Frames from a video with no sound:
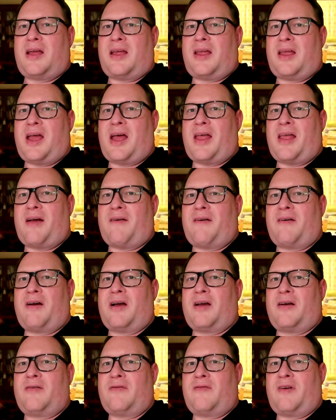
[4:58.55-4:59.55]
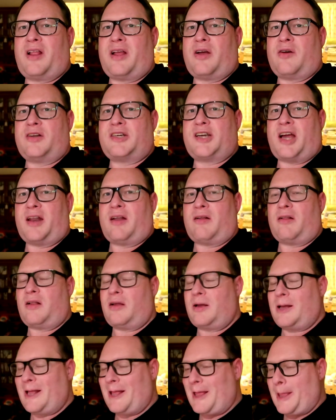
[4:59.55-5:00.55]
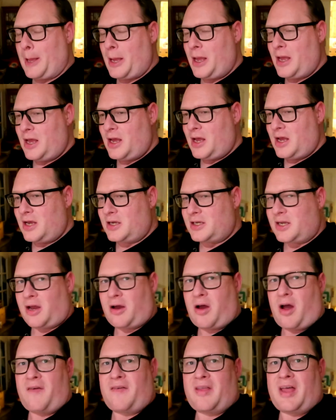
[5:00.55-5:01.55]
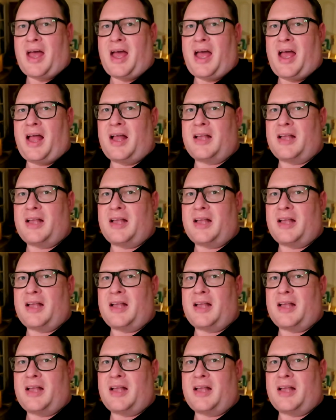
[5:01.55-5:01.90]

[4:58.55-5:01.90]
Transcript: yeah, they're a really good channel. So go over there